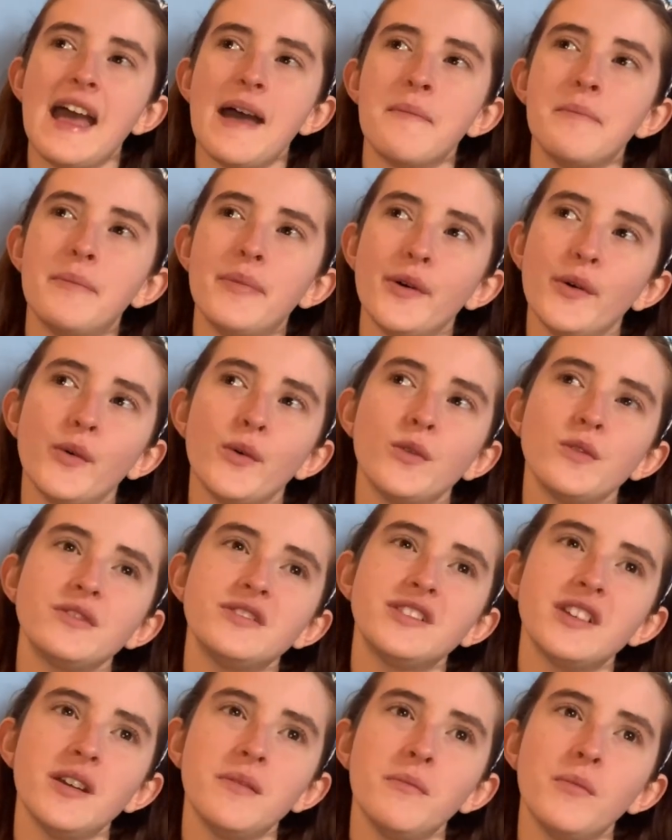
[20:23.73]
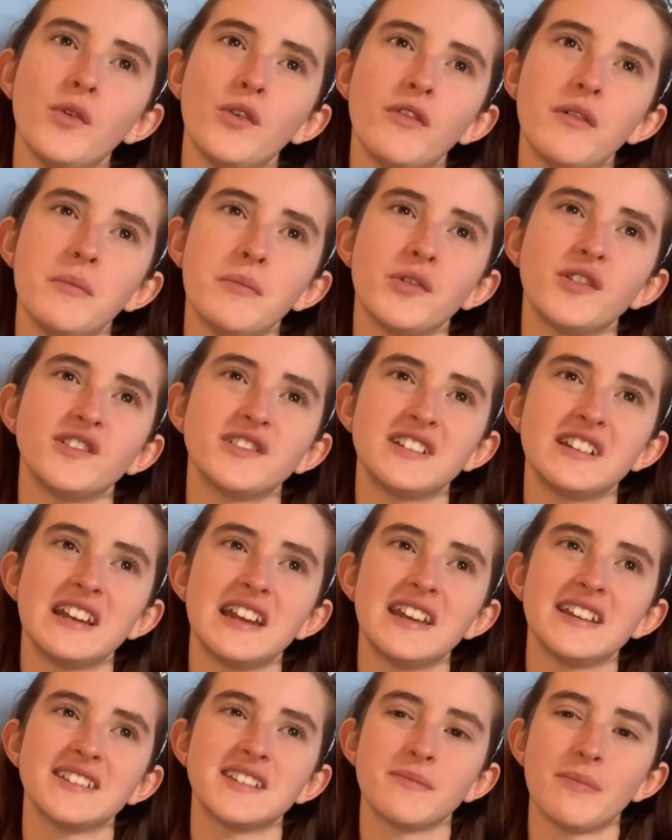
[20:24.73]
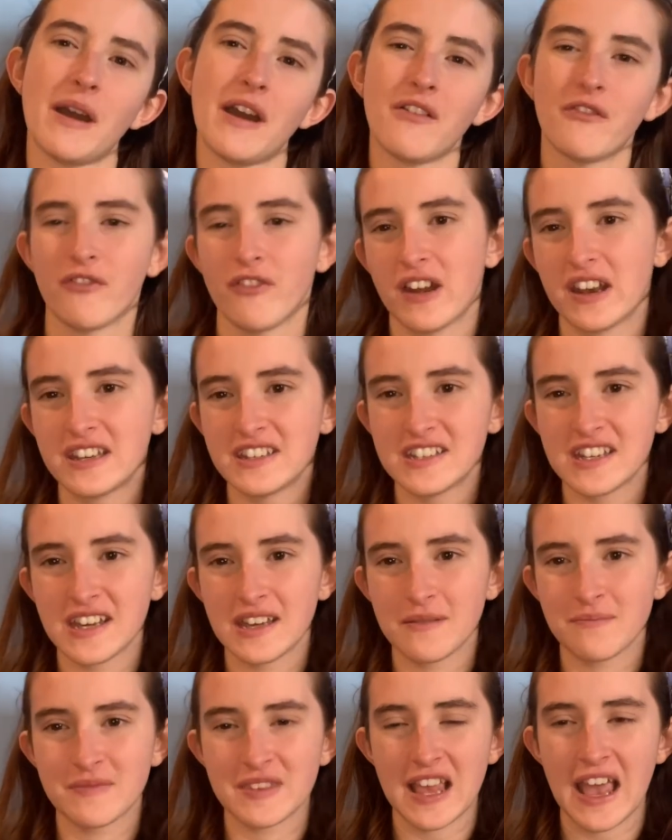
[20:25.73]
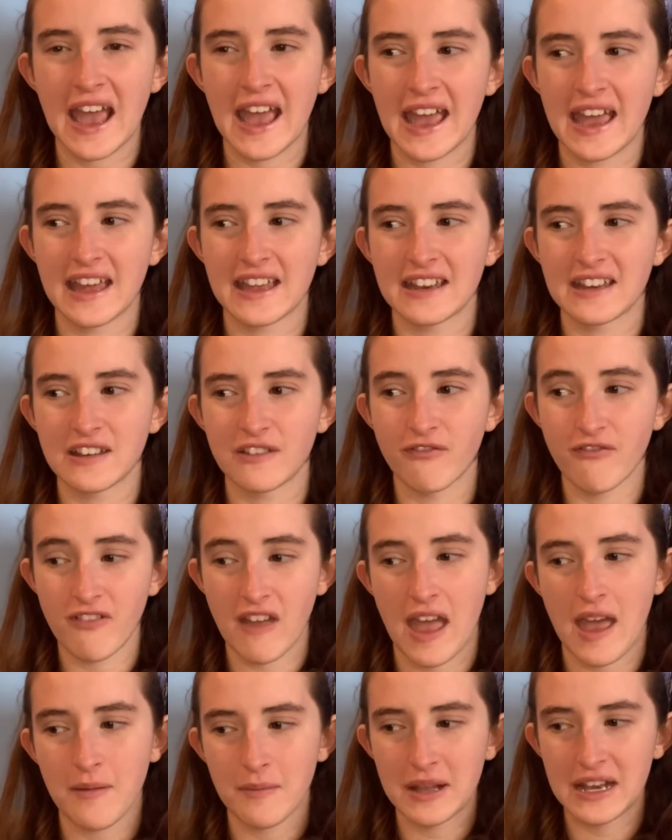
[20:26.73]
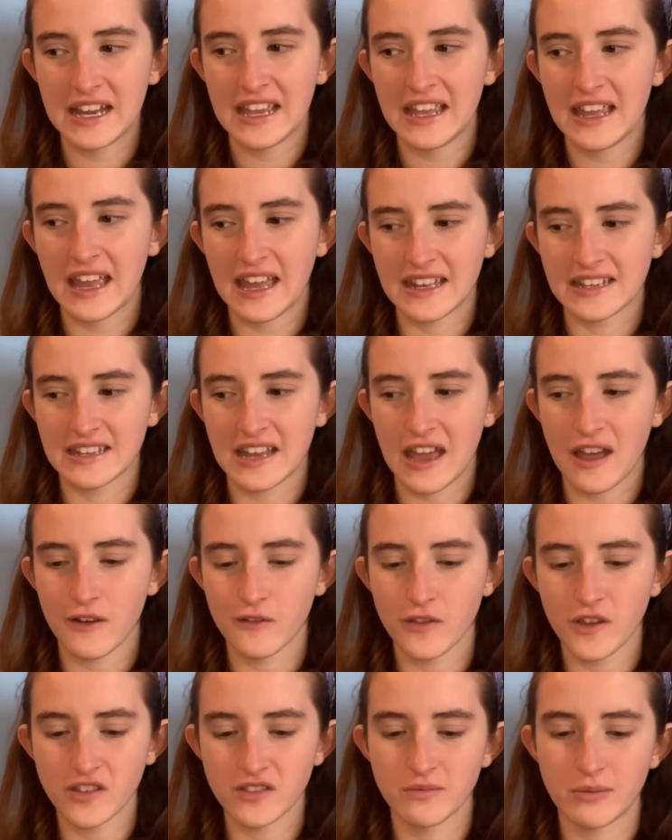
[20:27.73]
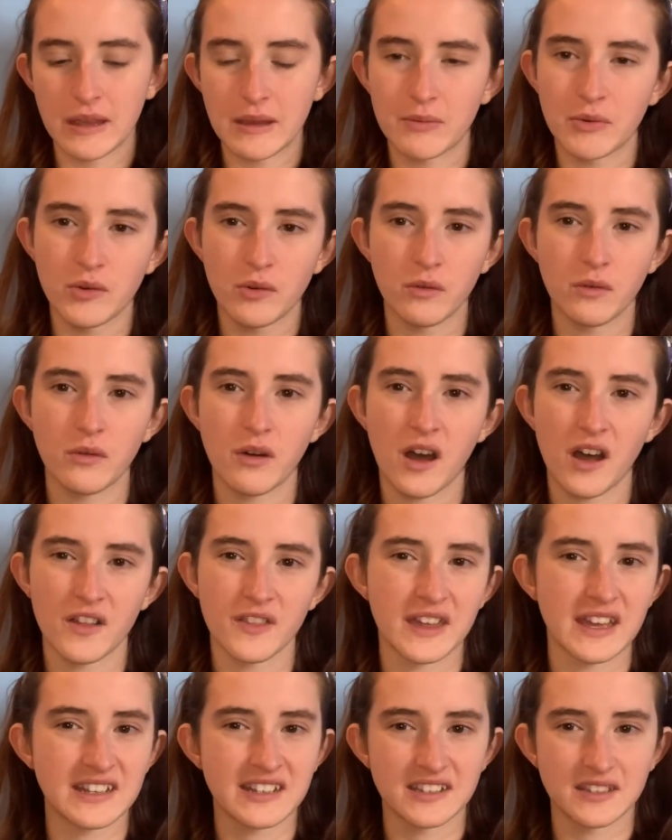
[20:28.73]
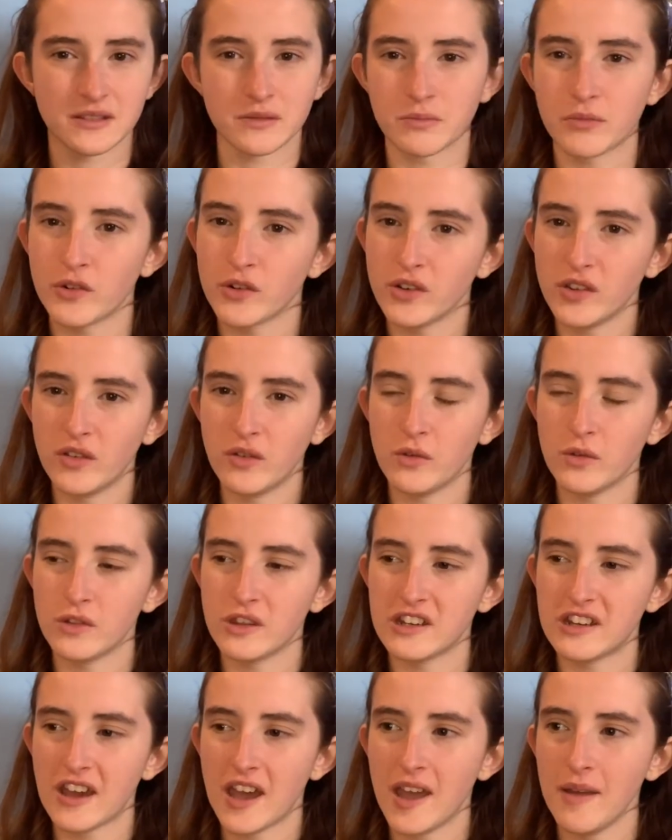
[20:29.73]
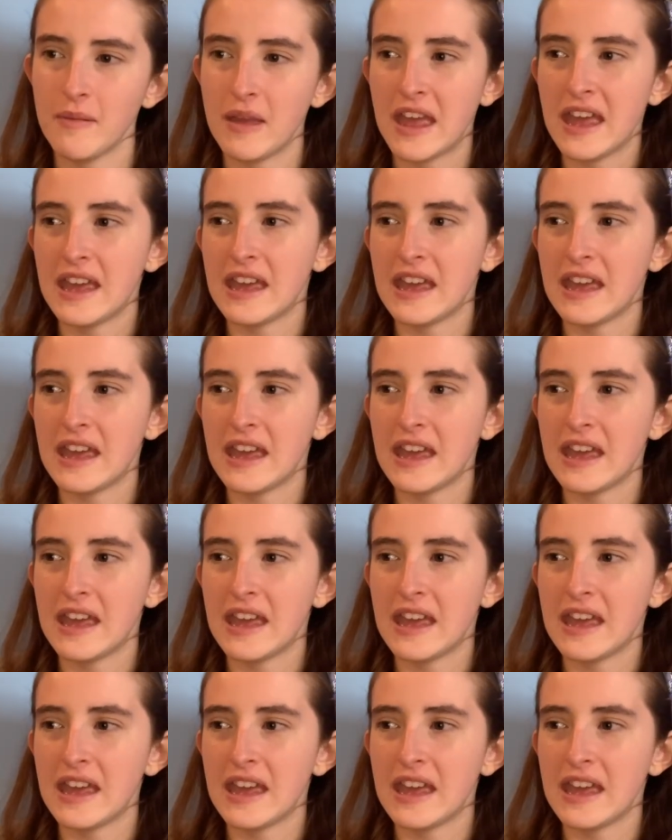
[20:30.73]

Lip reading: But also, more importantly, it's about friendships and family and how those people are there to support you all the time.